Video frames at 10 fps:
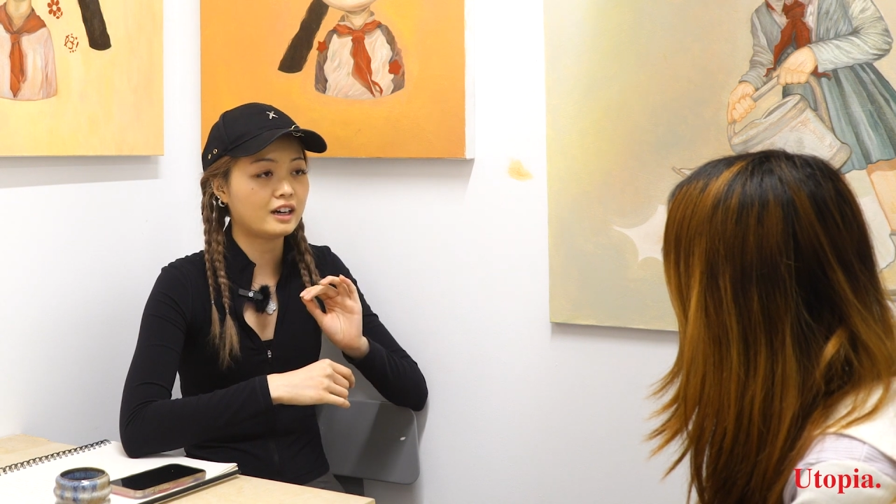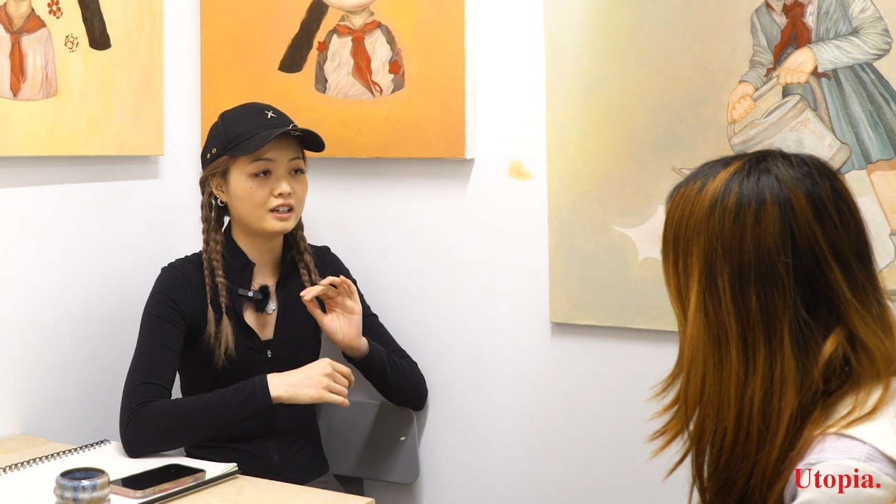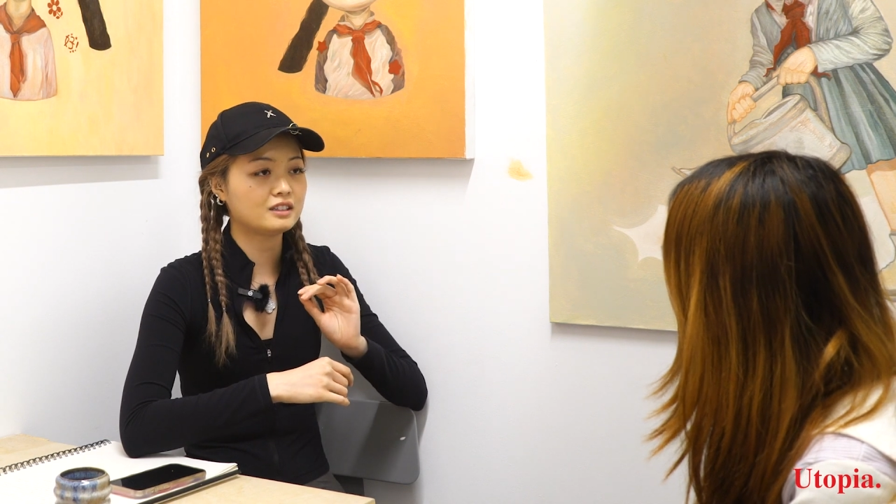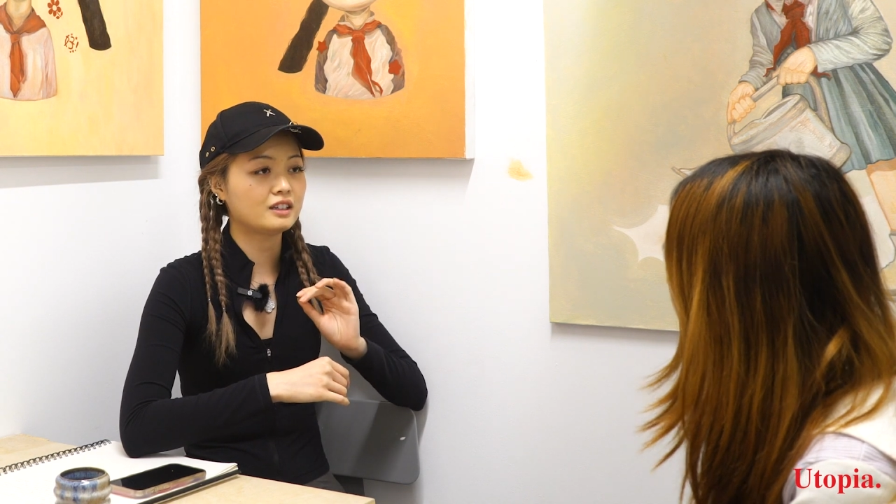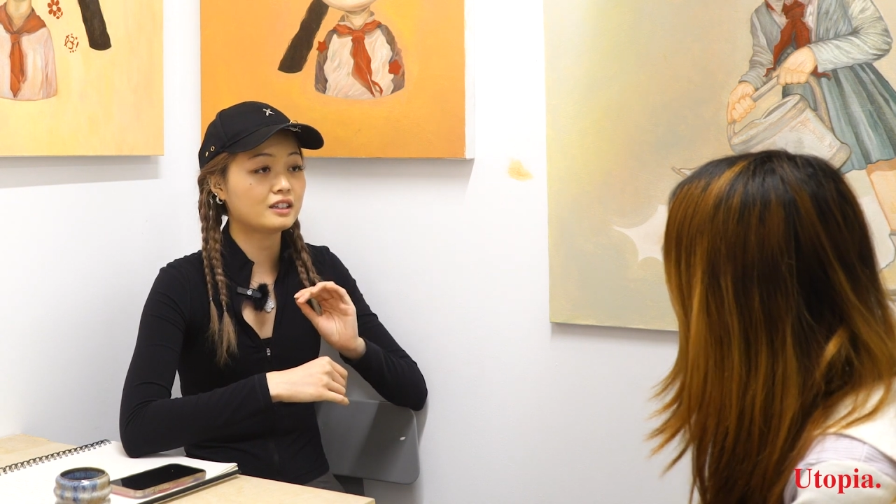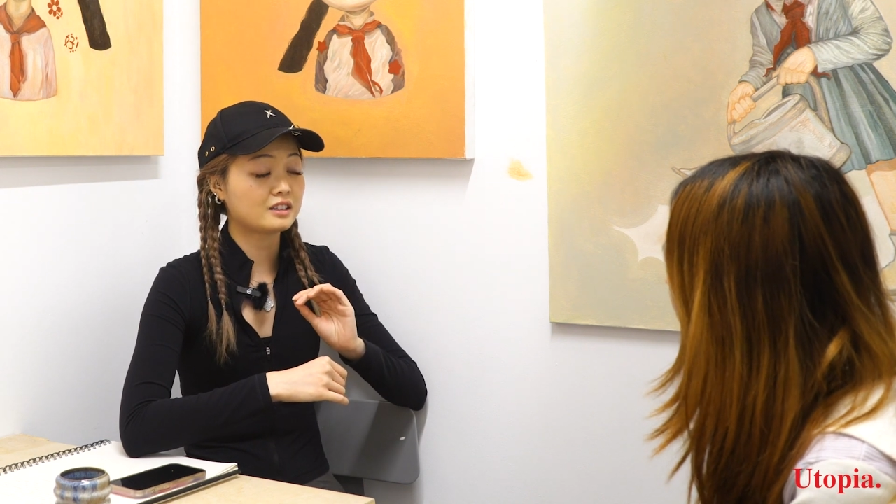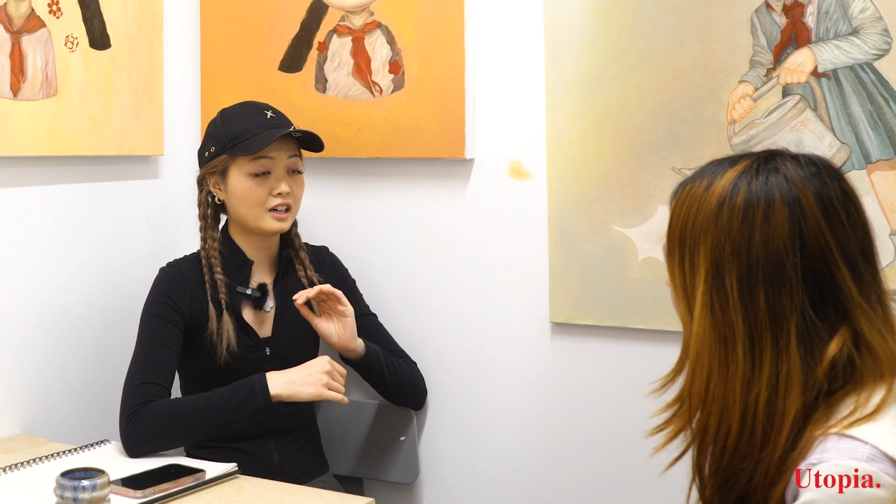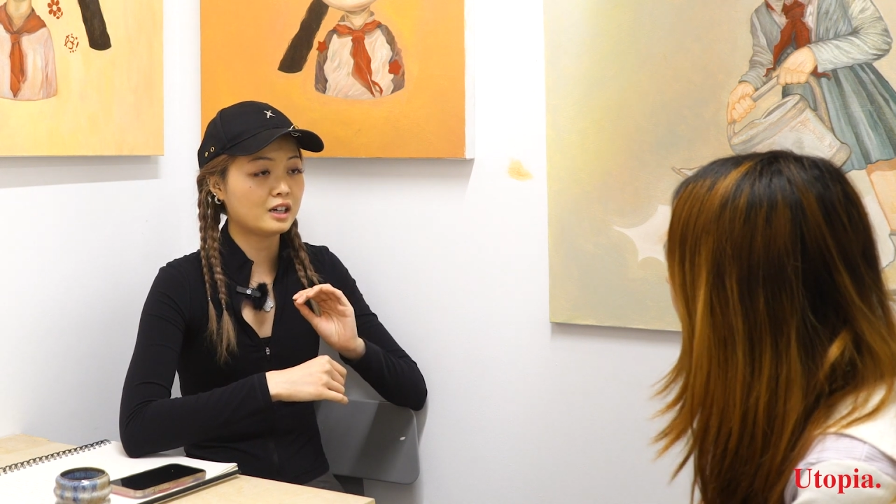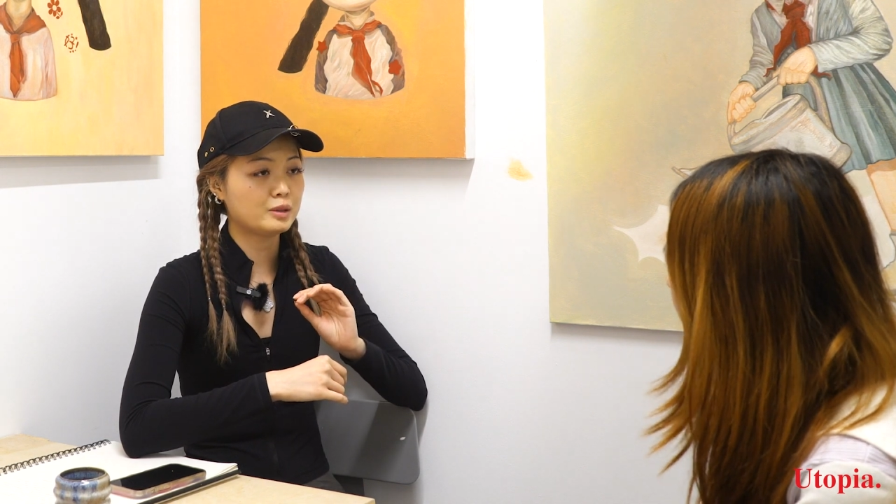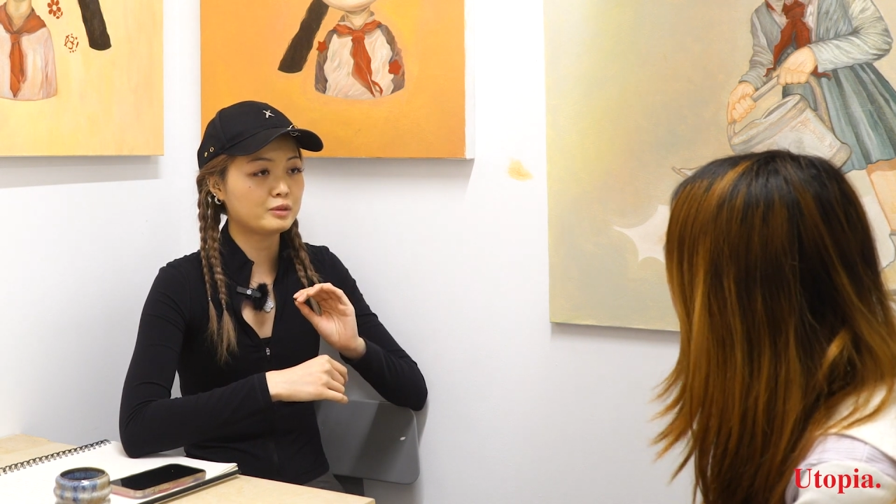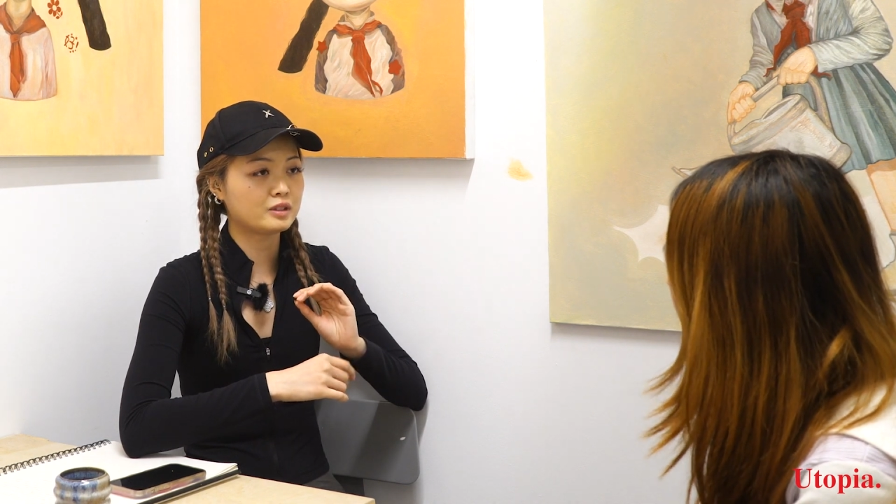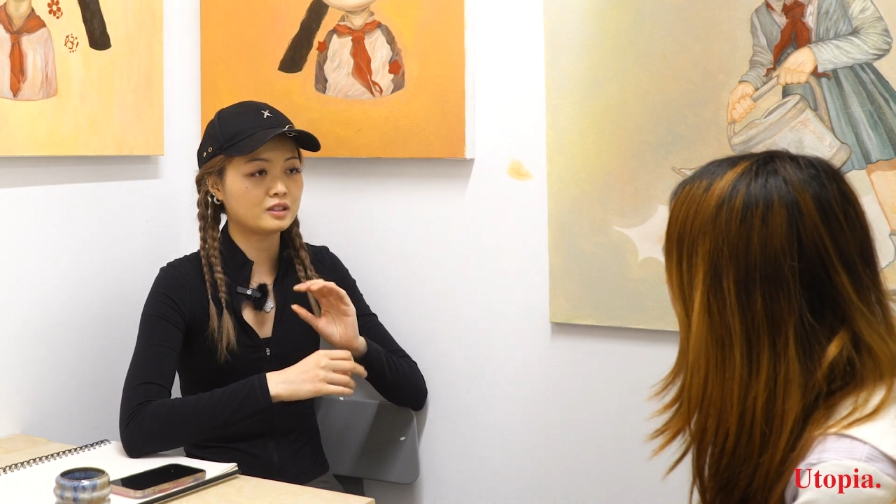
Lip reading: at times.